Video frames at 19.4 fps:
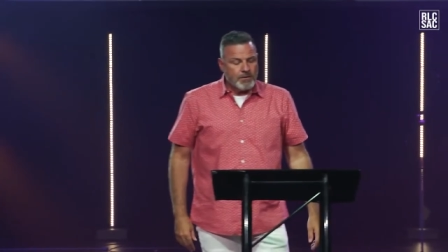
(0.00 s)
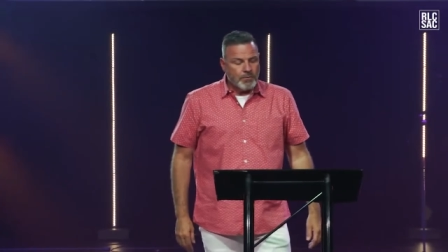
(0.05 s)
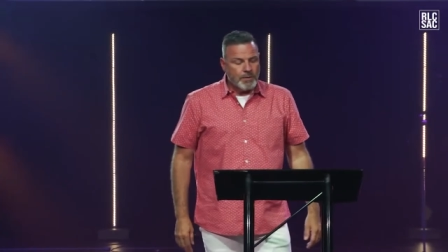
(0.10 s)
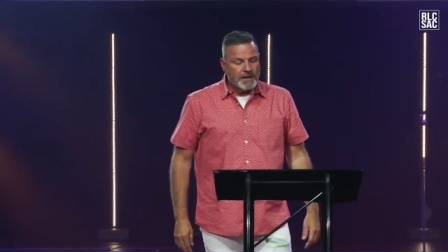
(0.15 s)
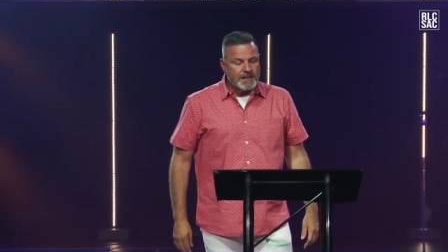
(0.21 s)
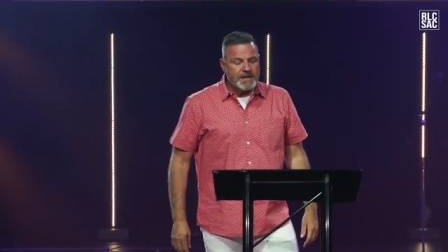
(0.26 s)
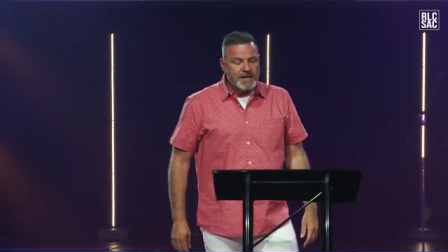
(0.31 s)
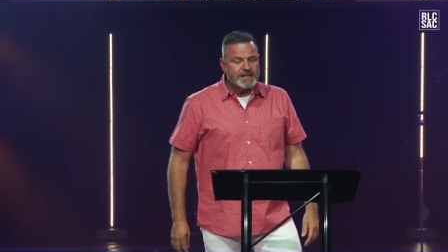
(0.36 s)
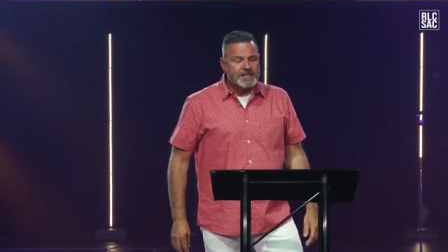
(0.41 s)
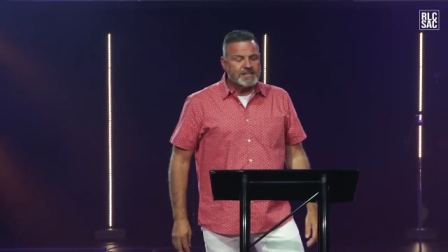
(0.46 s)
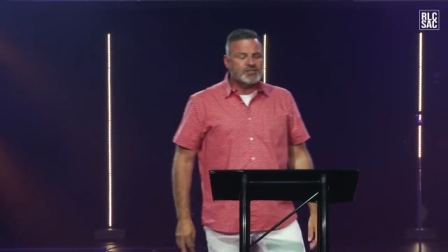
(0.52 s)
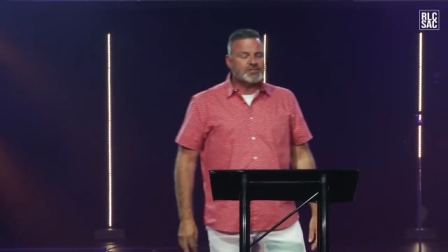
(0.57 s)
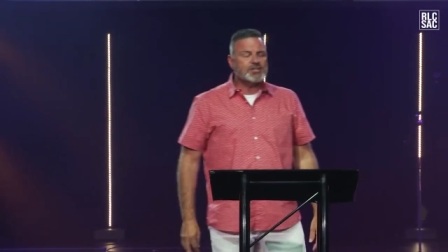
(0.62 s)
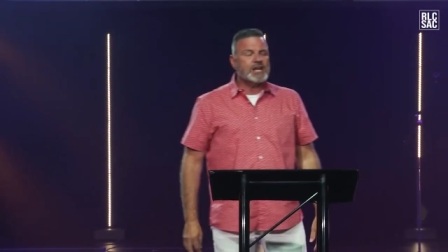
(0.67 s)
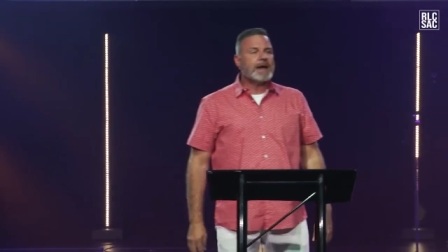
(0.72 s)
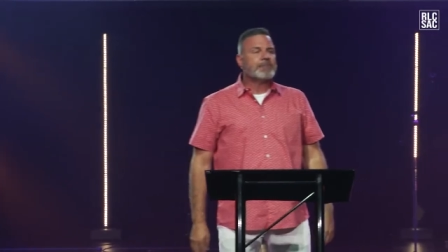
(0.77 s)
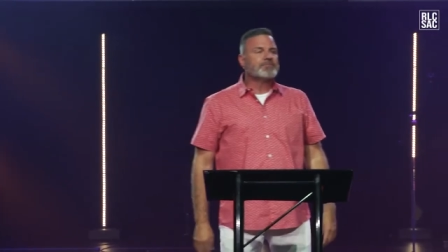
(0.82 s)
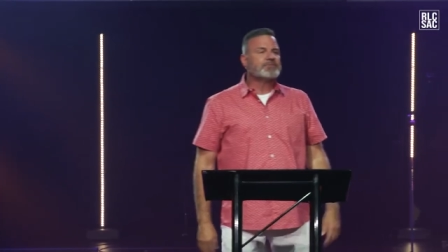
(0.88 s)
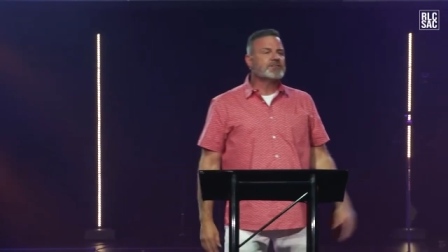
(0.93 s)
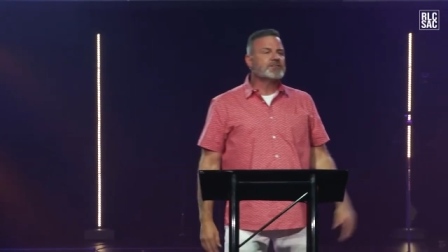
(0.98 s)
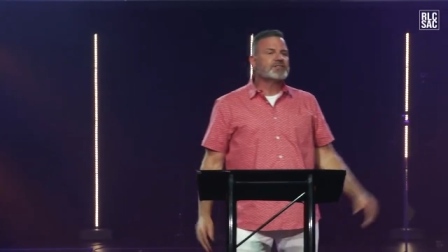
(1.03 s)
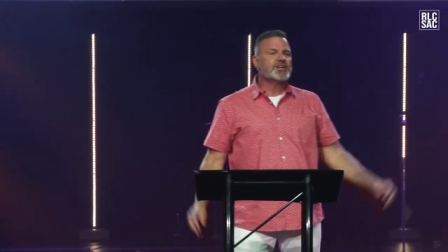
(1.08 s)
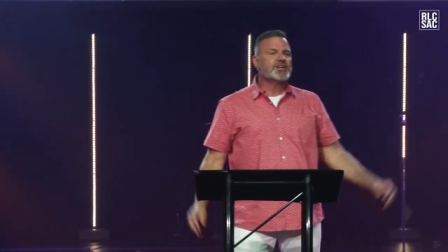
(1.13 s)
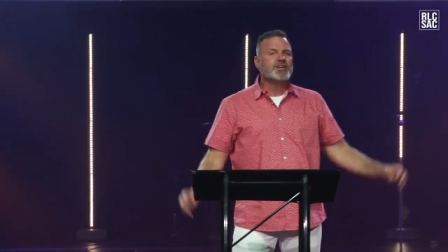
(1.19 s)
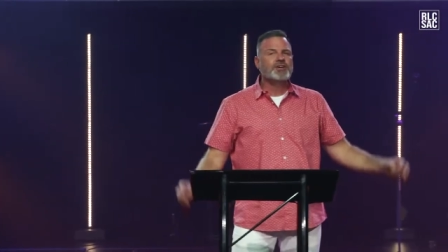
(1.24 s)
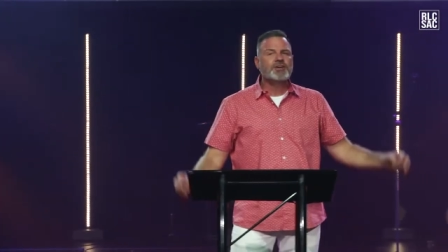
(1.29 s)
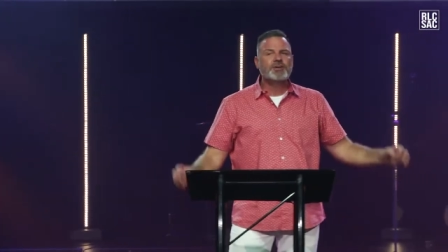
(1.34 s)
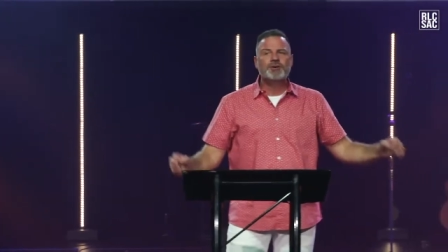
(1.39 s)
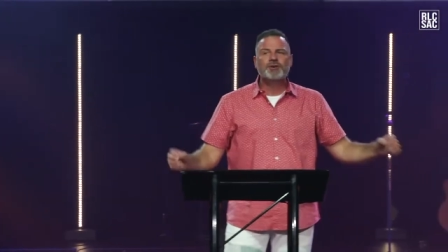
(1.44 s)
We look at chapter
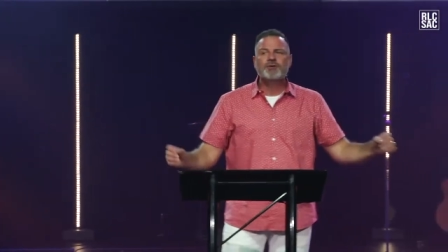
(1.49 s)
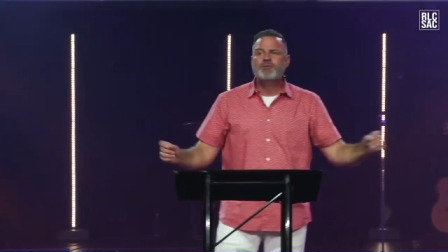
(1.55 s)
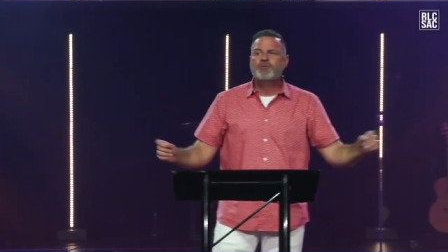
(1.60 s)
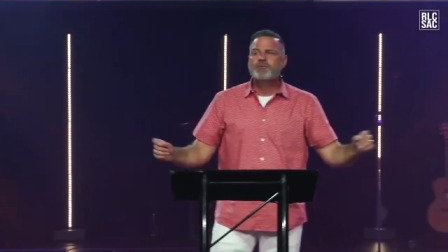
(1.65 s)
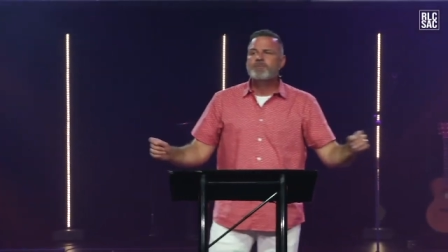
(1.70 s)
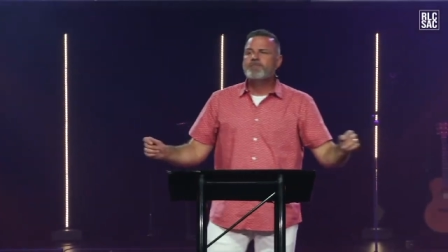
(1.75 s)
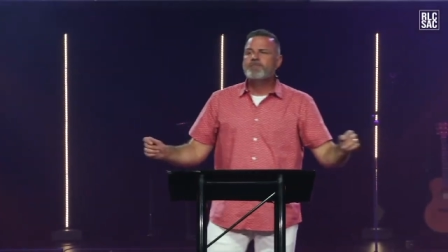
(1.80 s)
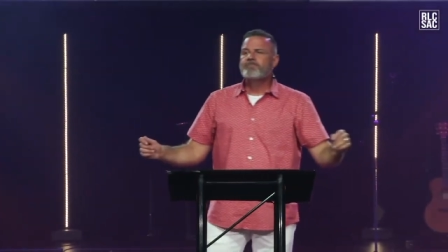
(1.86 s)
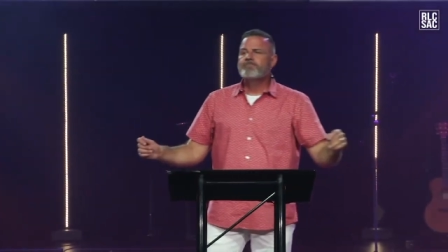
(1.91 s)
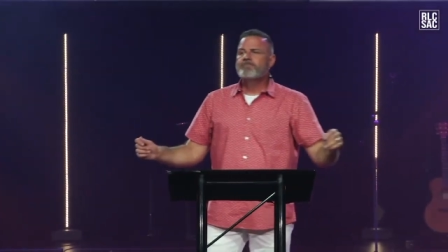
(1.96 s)
2,